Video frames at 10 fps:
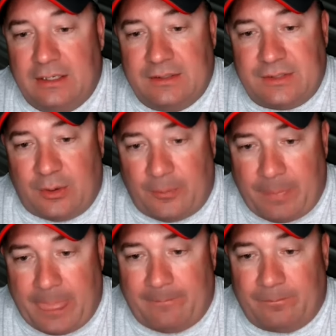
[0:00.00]
So
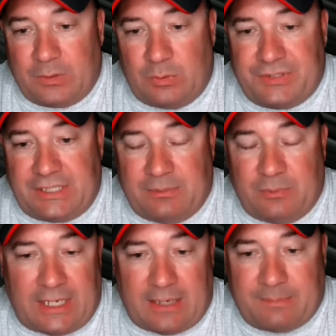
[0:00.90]
we'll see
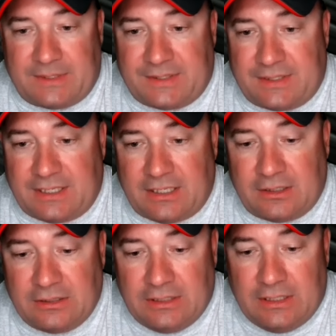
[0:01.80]
what happens
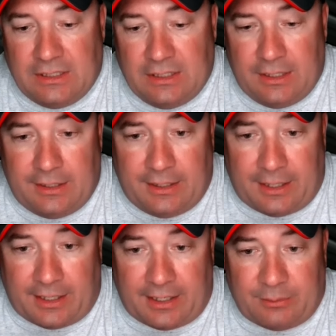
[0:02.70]
there.
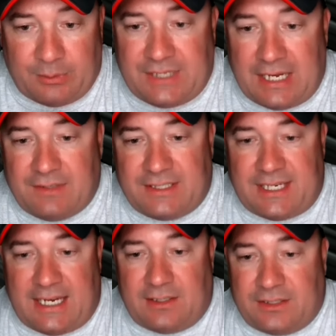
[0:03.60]
With David
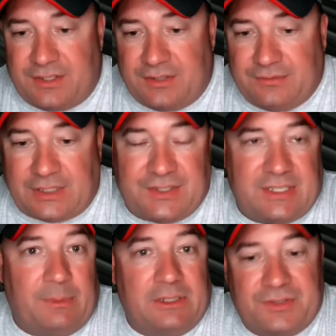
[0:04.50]
Sanders, very
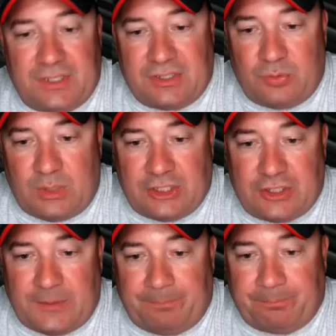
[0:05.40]
similar
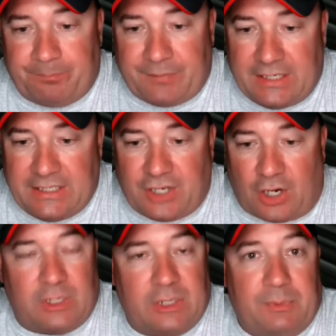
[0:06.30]
situation. He's
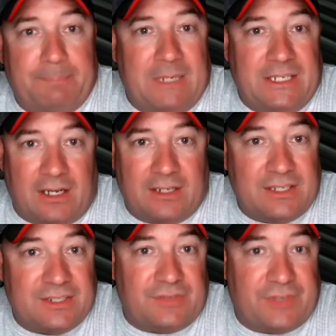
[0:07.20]
already begun
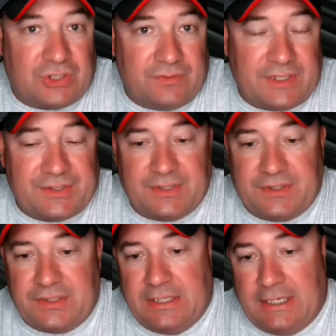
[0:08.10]
his official
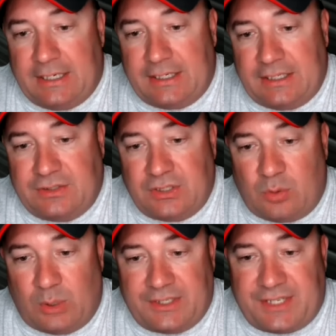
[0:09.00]
visits. He took
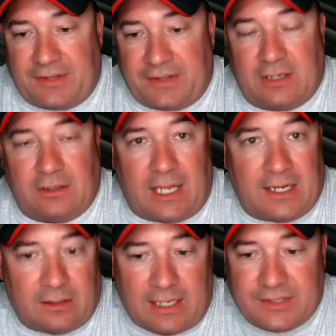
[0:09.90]
one to South
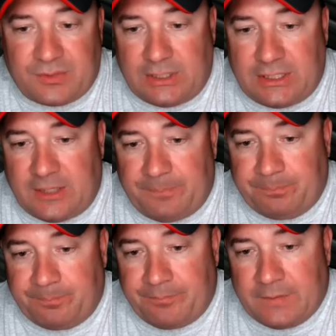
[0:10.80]
Carolina last weekend.
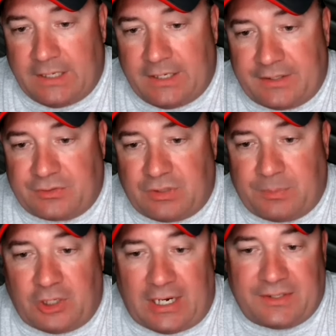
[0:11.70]
The trip
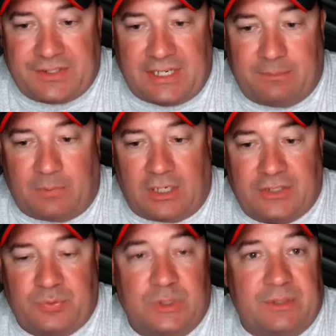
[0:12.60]
to Ohio State in
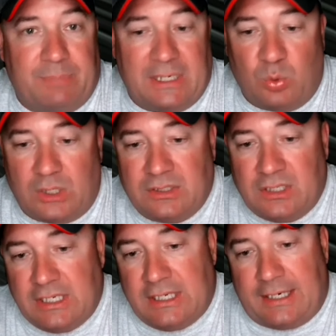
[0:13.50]
March was a big one.
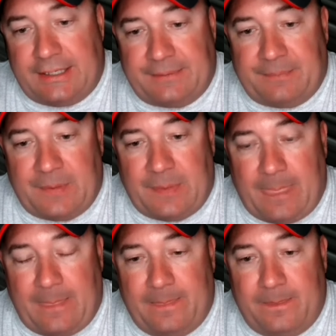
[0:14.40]

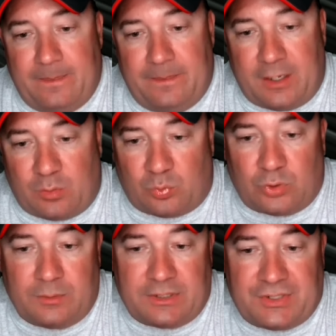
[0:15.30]
There were
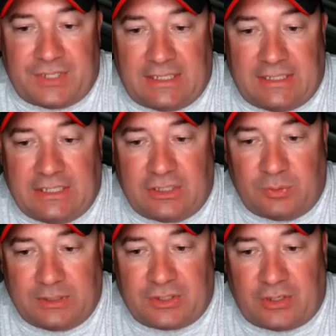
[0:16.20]
rumors that he could
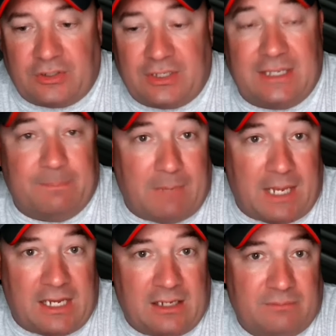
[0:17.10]
return in
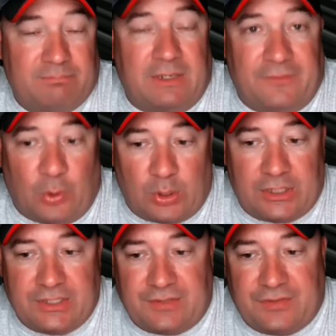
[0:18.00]
May before
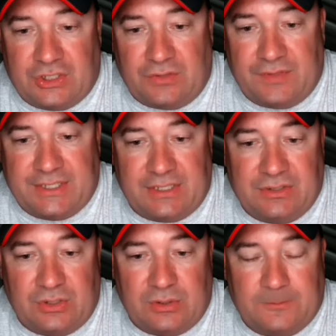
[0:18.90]
his official visit in
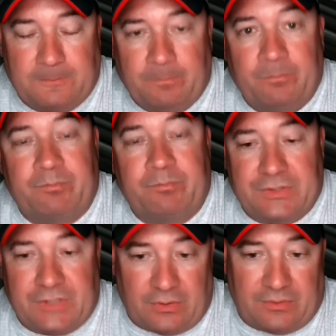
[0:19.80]
June.
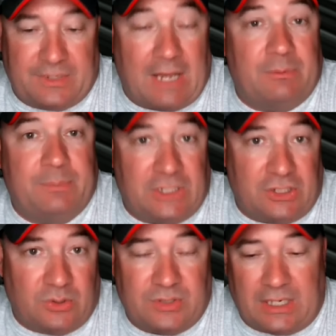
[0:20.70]
So that would be
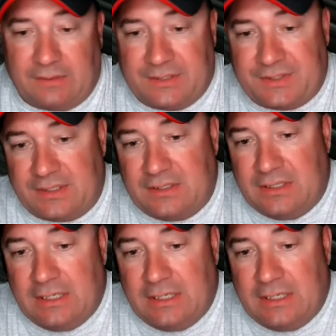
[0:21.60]
huge, obviously.